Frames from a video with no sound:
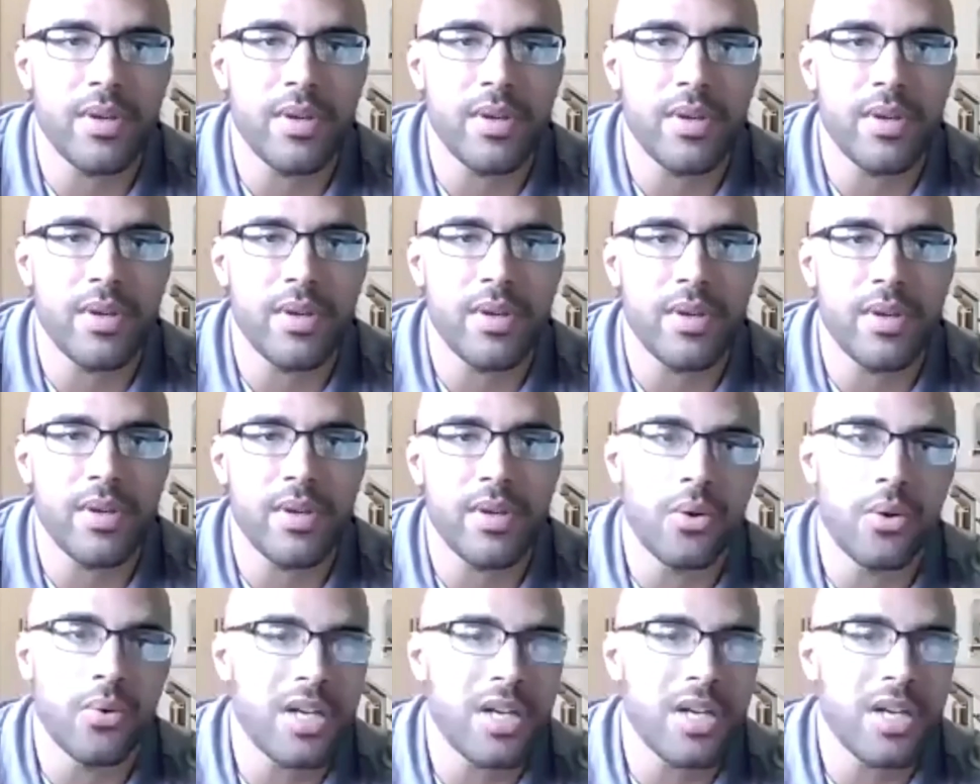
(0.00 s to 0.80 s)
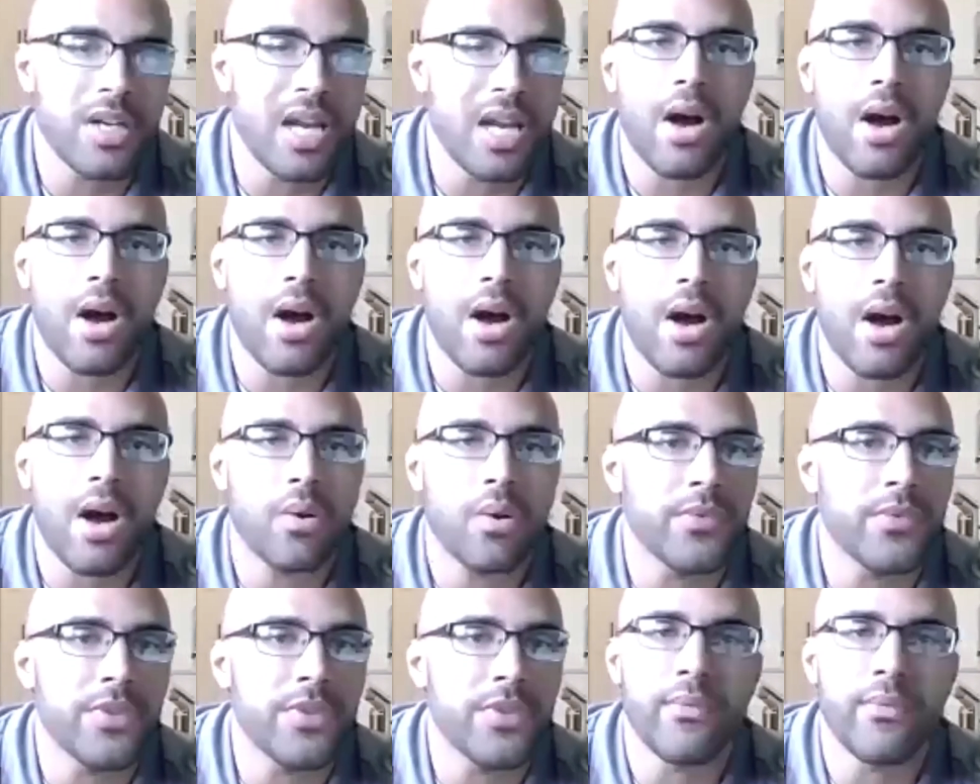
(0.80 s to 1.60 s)
So check out
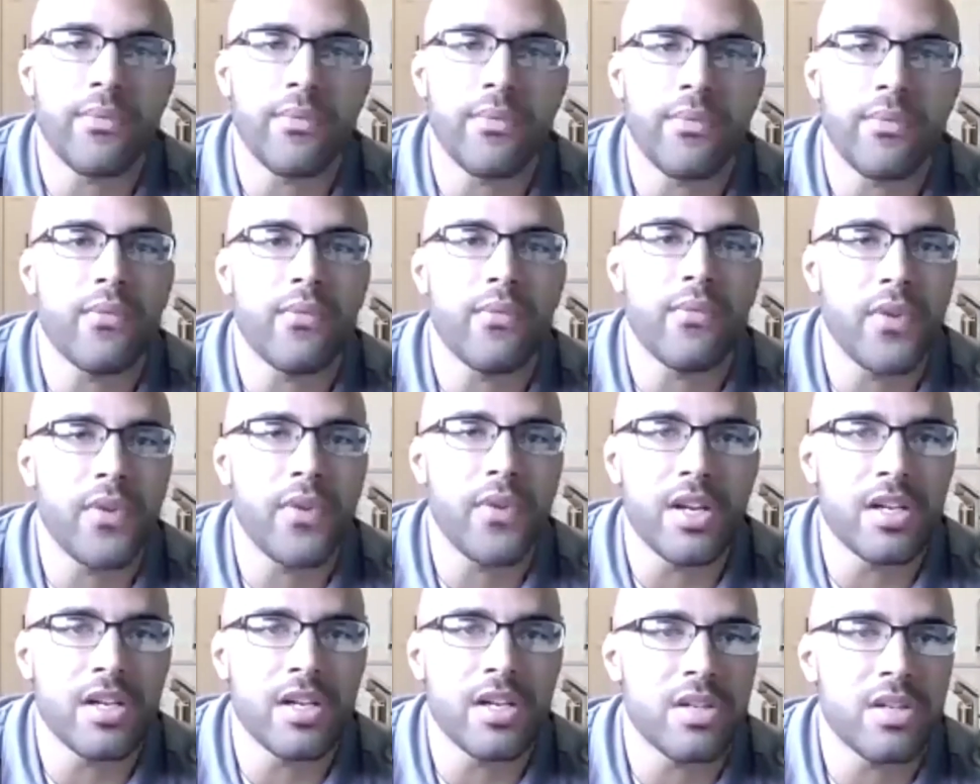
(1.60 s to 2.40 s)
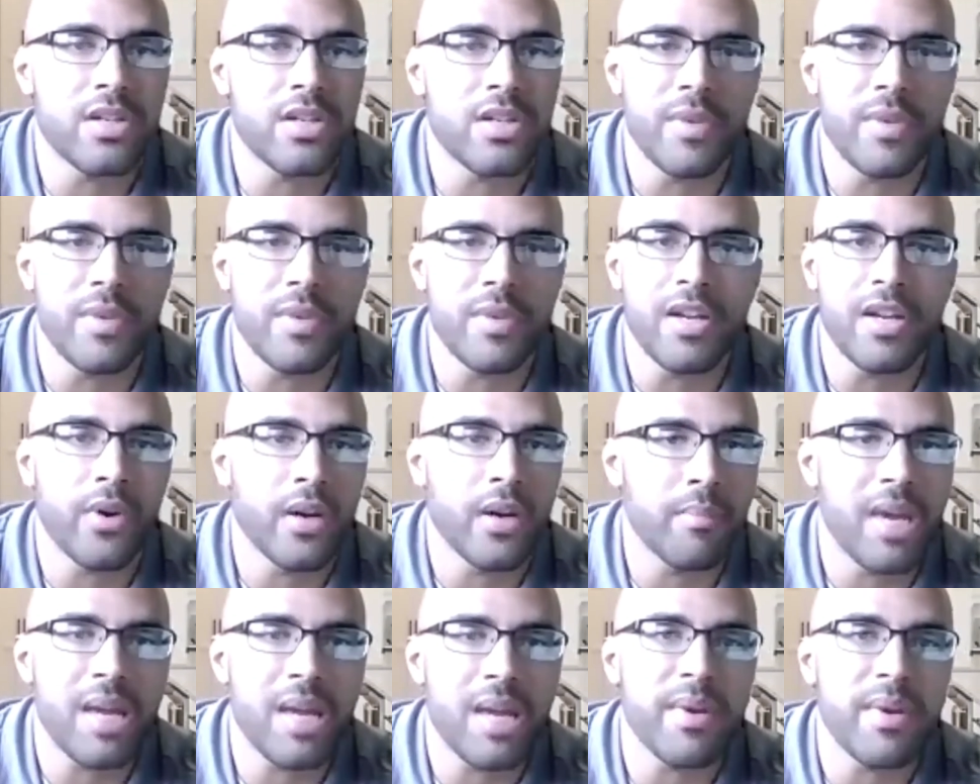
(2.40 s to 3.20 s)
different footage from
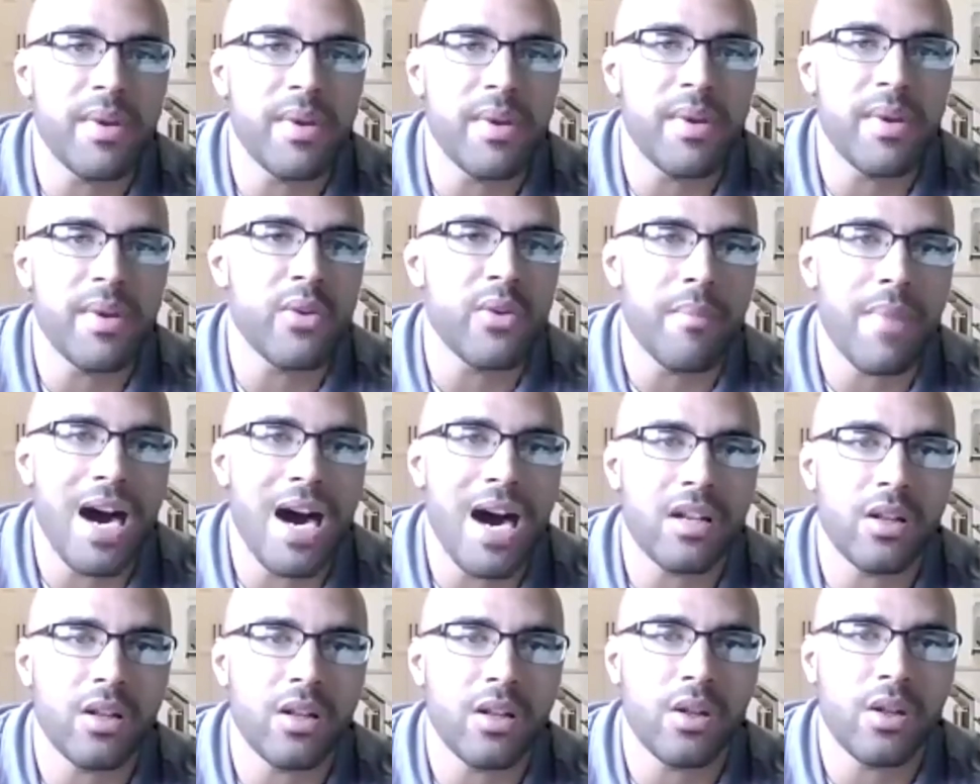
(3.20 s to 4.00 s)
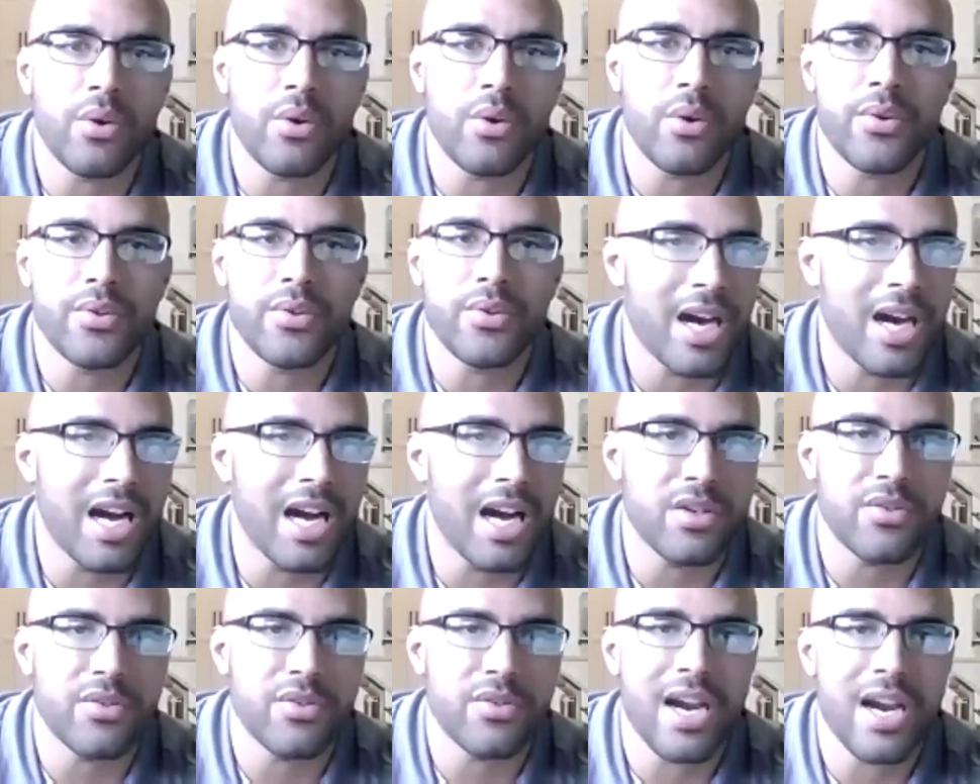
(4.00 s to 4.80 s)
different maybe remodelers or
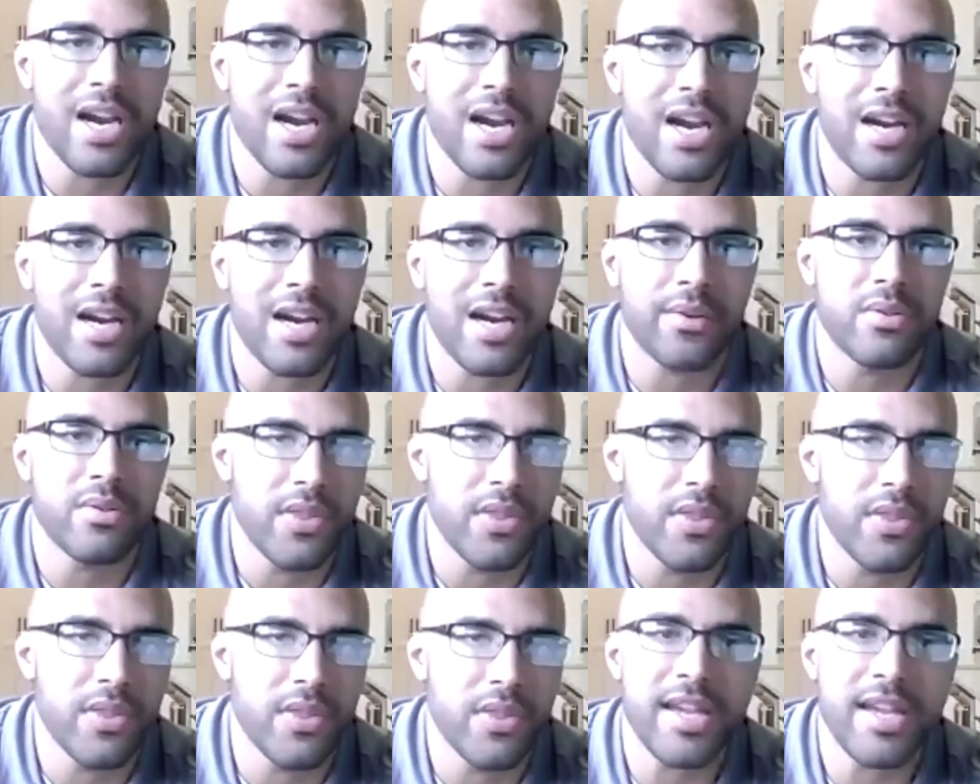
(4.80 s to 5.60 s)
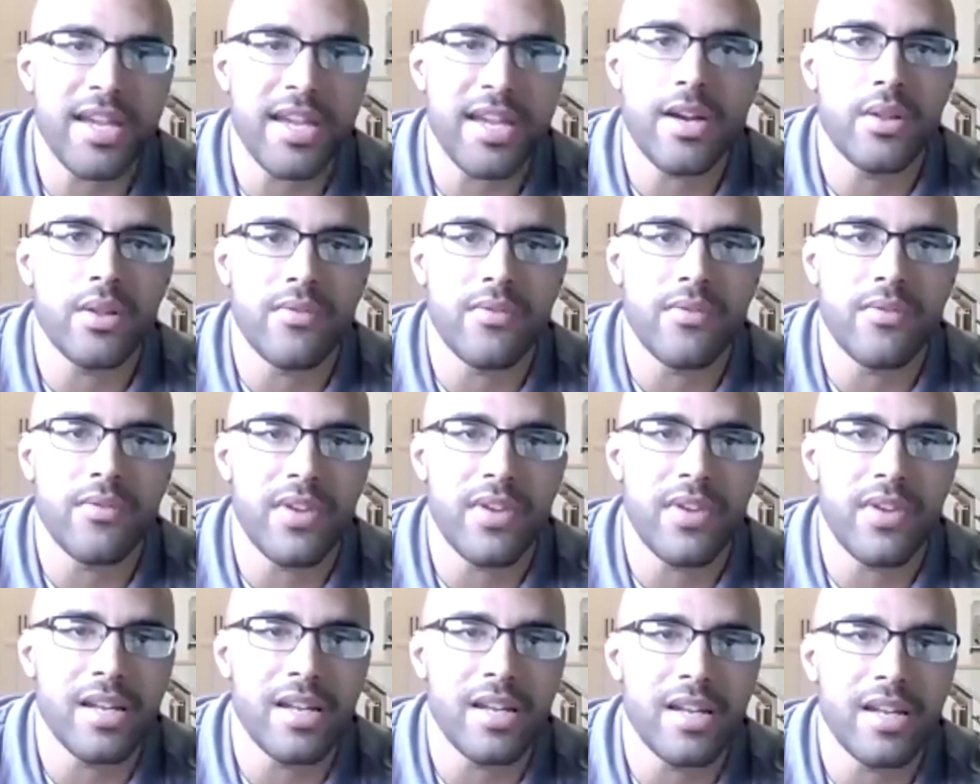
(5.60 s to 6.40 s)
contractors when they go to those
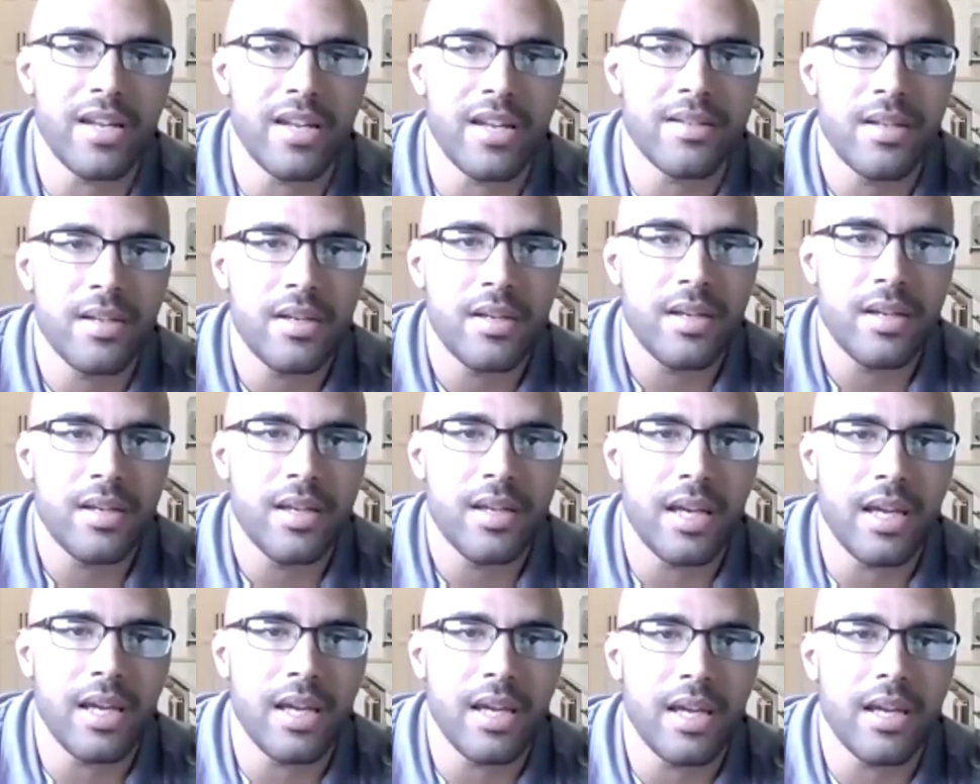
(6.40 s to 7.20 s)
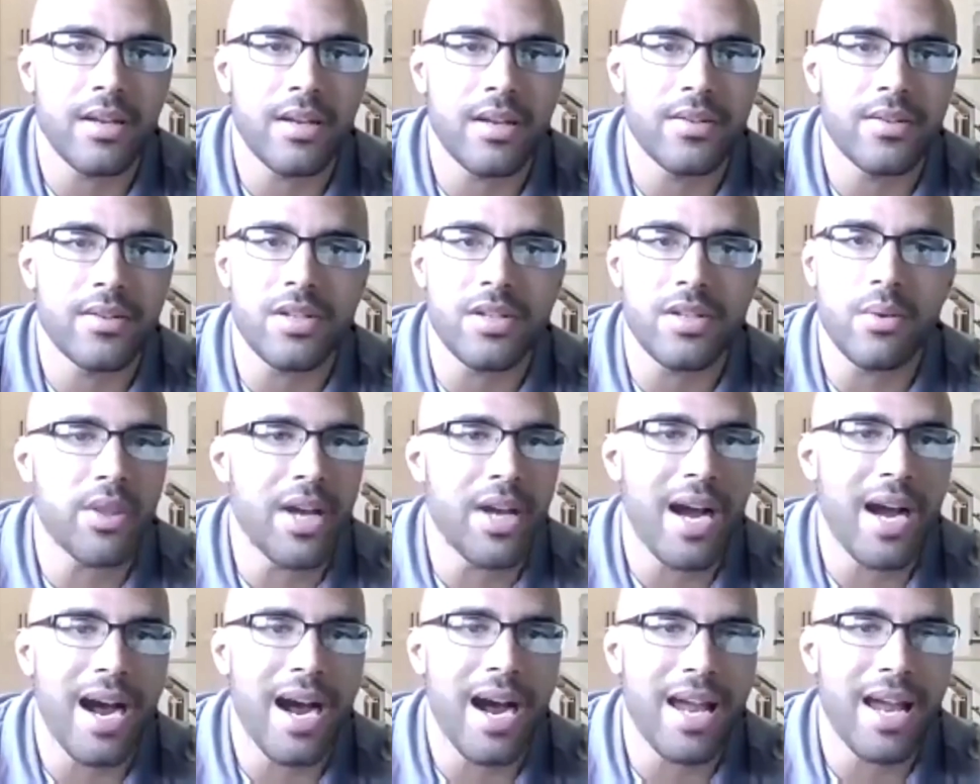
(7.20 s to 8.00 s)
events and see
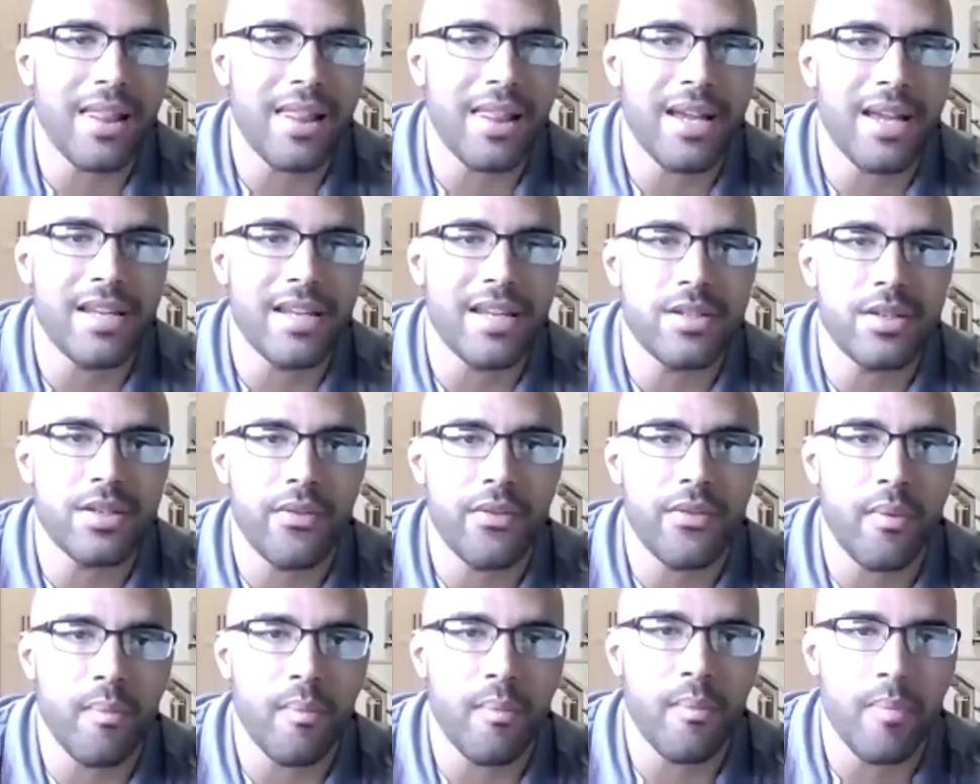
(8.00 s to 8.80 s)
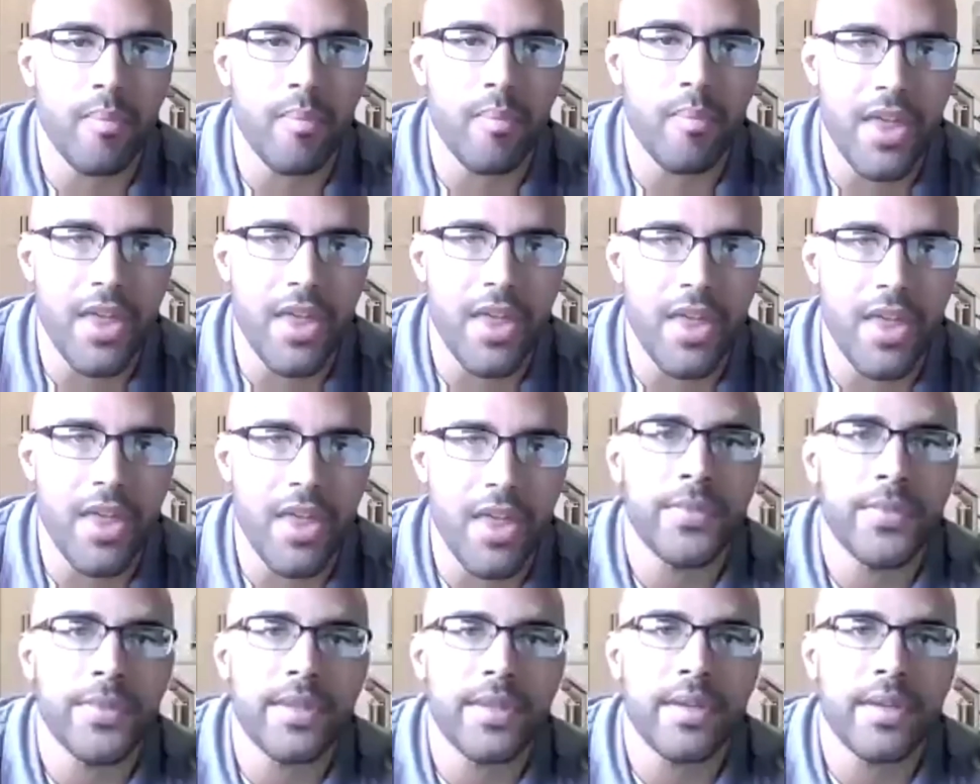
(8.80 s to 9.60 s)
what the highlights are from them